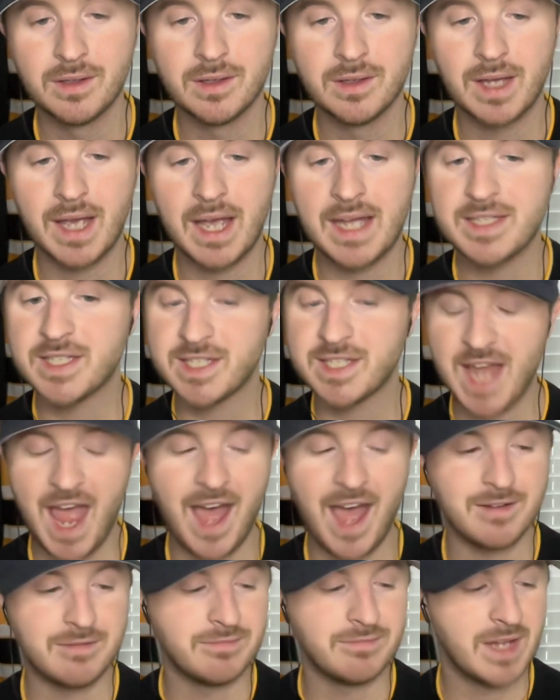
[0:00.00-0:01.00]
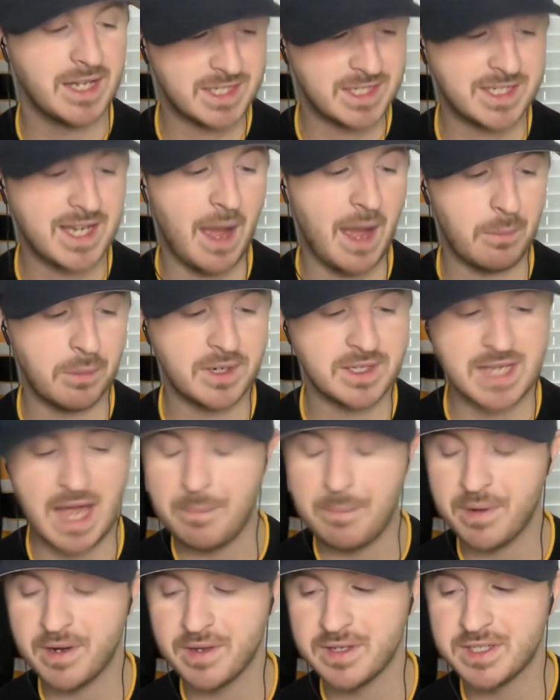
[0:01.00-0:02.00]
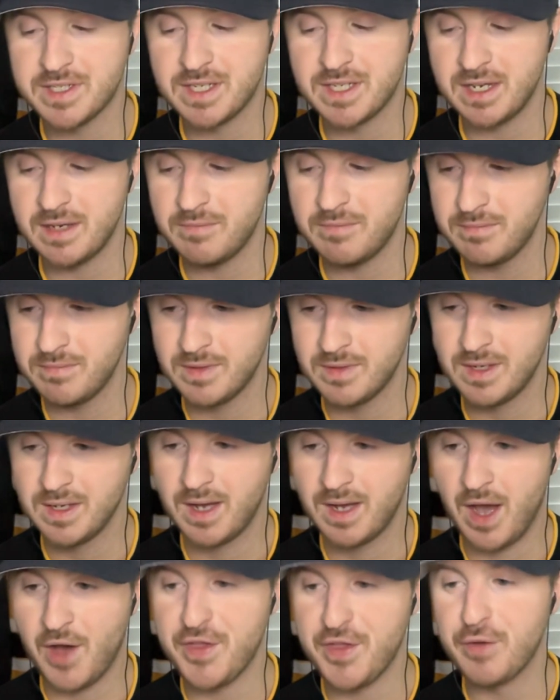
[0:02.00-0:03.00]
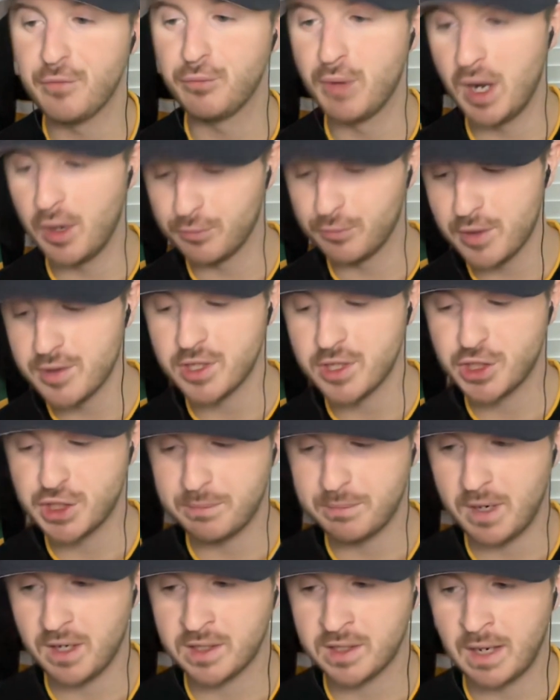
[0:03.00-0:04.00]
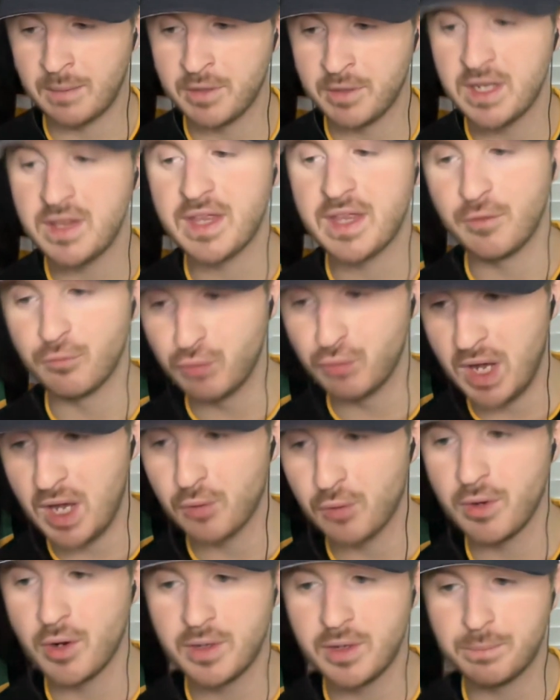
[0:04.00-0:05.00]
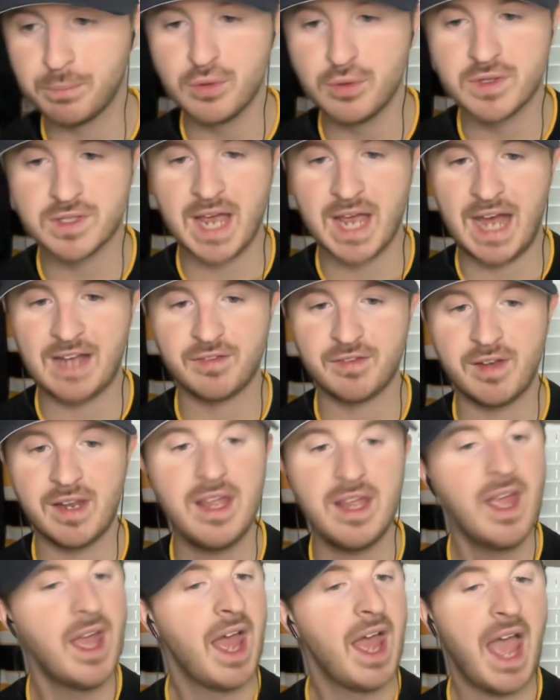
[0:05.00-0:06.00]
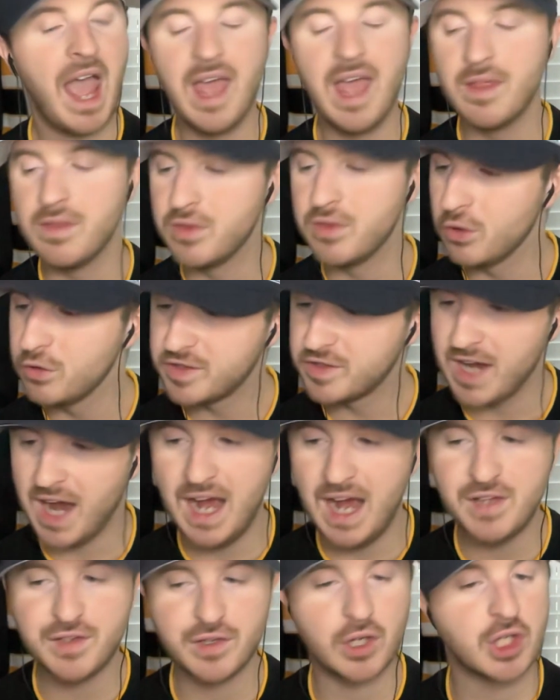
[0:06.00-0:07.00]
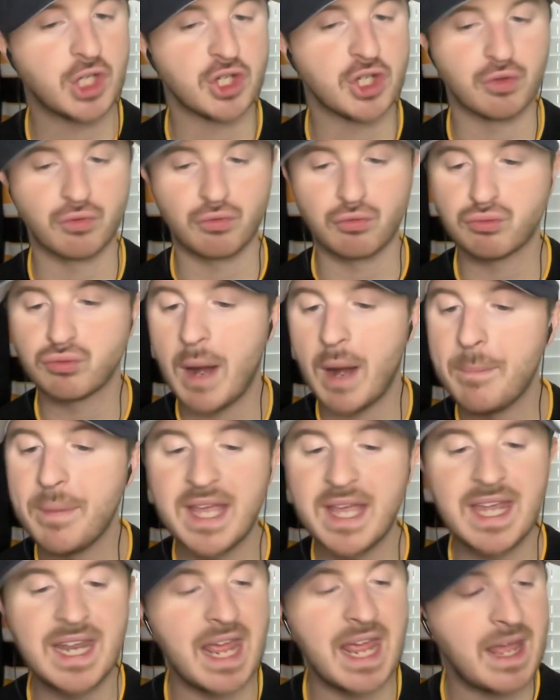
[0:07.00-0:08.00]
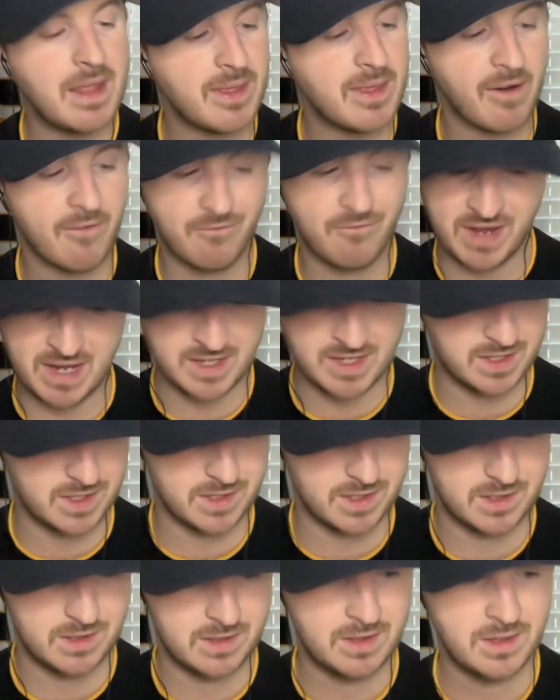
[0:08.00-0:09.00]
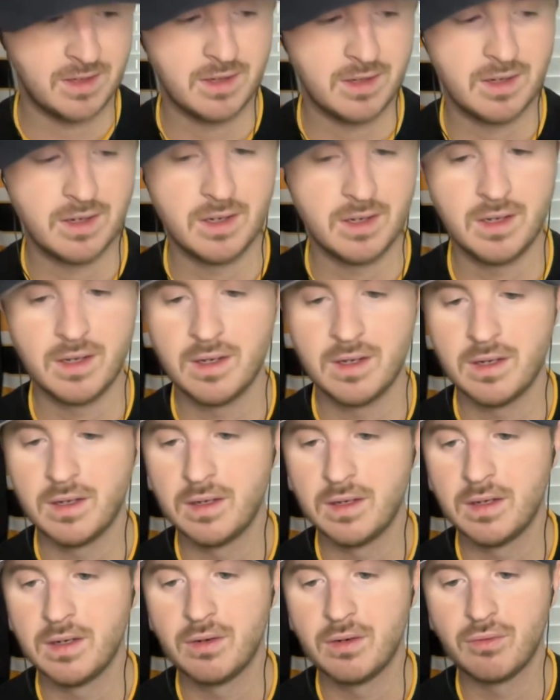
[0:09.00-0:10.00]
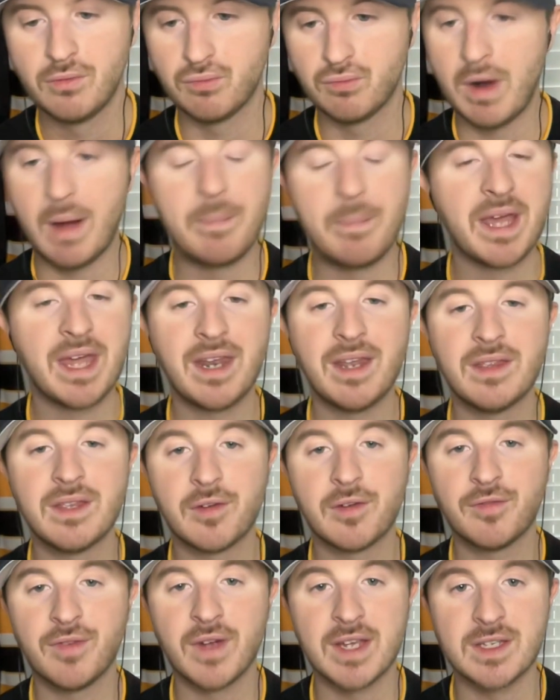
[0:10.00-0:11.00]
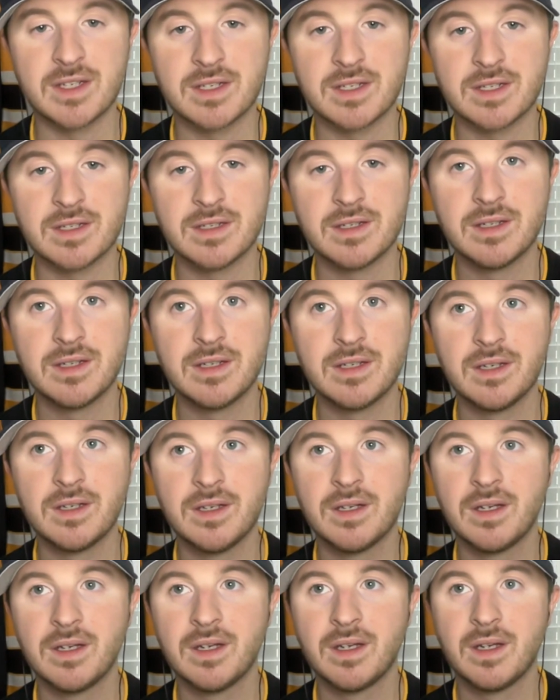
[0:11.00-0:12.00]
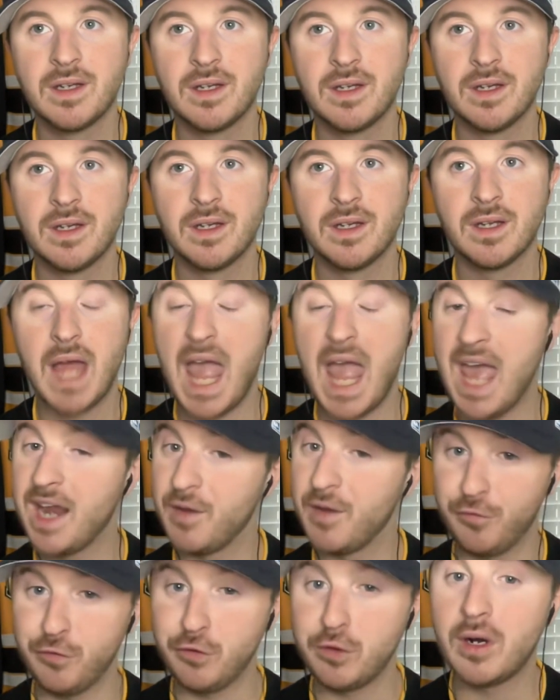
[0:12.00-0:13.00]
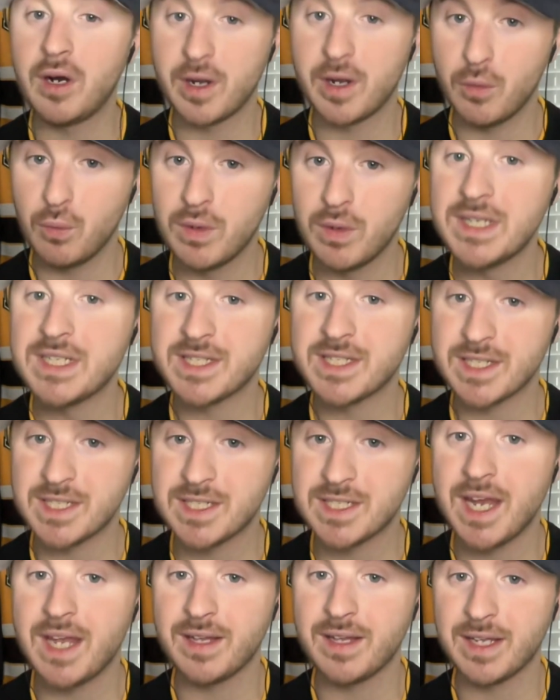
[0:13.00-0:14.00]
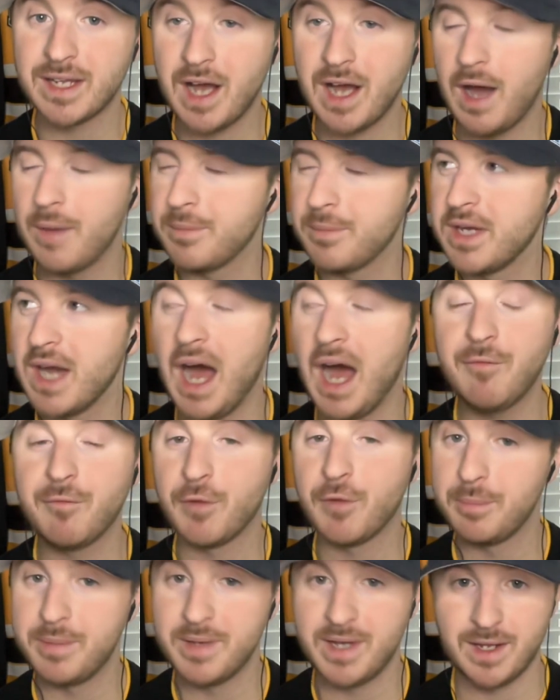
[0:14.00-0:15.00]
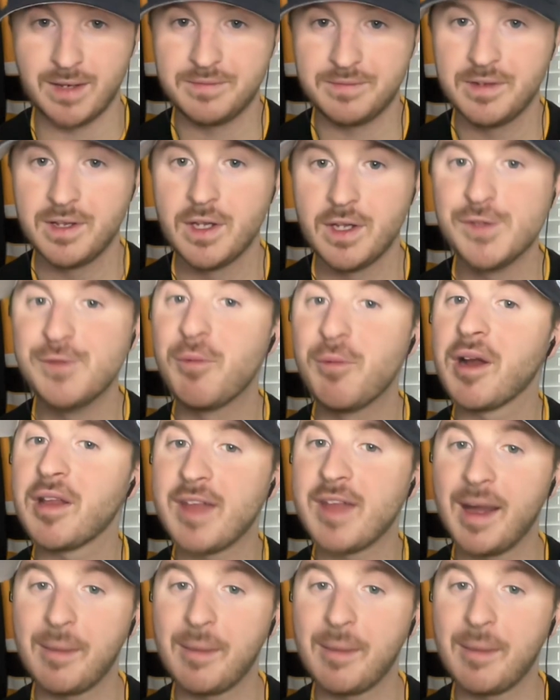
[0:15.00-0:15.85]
It's sad. It's sad what has happened to this team. How they railroaded Jim Montgomery. They railroaded Bruce Cassidy. And those guys are just rubbing it in their faces. Rubbing it in their faces. And if Florida wins the Stanley Cup, God forbid, you want to talk